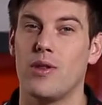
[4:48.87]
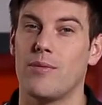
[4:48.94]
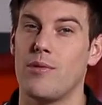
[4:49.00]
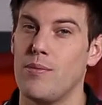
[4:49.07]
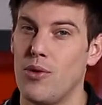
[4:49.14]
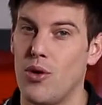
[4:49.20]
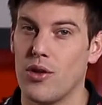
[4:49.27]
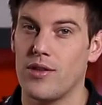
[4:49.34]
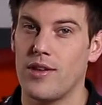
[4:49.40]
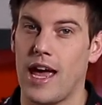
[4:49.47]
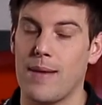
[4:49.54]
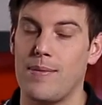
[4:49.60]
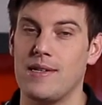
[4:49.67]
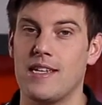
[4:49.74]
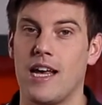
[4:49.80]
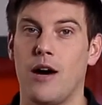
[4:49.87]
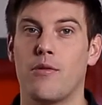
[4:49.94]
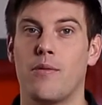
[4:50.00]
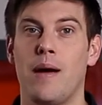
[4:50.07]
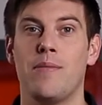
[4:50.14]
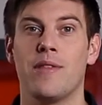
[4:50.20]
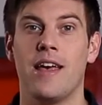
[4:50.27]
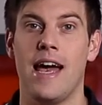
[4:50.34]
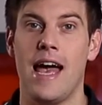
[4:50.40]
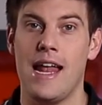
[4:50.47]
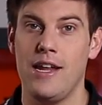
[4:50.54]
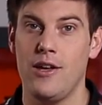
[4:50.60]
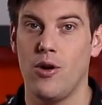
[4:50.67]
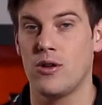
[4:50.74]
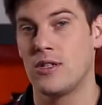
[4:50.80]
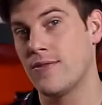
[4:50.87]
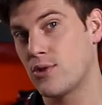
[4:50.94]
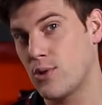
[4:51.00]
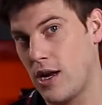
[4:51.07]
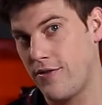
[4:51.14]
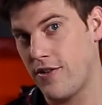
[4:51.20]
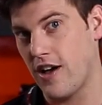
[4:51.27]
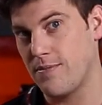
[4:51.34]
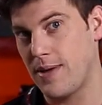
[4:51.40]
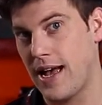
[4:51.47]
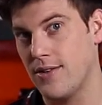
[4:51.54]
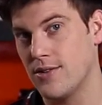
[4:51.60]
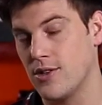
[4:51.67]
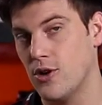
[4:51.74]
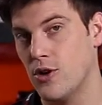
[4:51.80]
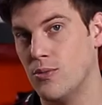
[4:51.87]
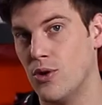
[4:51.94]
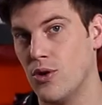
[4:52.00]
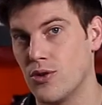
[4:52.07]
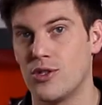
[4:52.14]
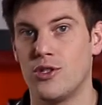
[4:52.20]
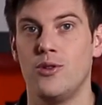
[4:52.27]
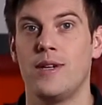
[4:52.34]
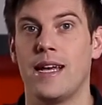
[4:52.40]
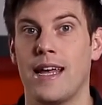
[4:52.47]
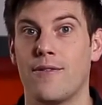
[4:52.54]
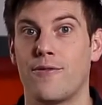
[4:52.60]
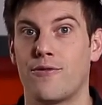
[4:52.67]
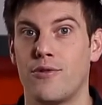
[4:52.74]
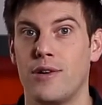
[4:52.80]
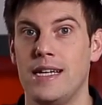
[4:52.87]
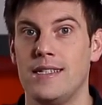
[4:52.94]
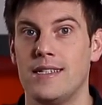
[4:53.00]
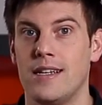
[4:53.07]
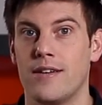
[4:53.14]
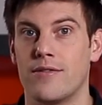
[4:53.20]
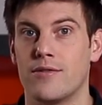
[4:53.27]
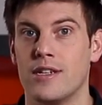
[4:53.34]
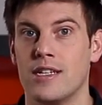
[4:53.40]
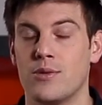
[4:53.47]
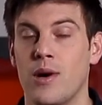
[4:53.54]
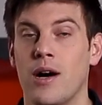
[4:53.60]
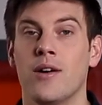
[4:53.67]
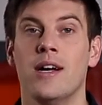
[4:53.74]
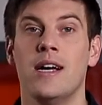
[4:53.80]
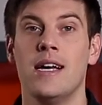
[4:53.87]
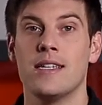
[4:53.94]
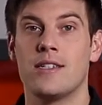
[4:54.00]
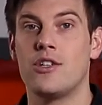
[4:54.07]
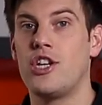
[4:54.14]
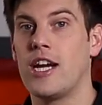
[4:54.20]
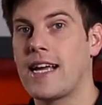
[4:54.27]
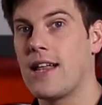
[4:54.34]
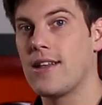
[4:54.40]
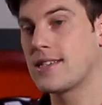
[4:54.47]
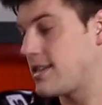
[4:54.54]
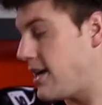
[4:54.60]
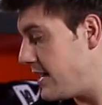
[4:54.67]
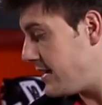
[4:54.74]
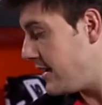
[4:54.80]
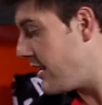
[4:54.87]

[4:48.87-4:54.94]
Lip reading: They'll be more than happy to help. Remember that any orders of £25 or more do get that free delivery as well. So check out the sizing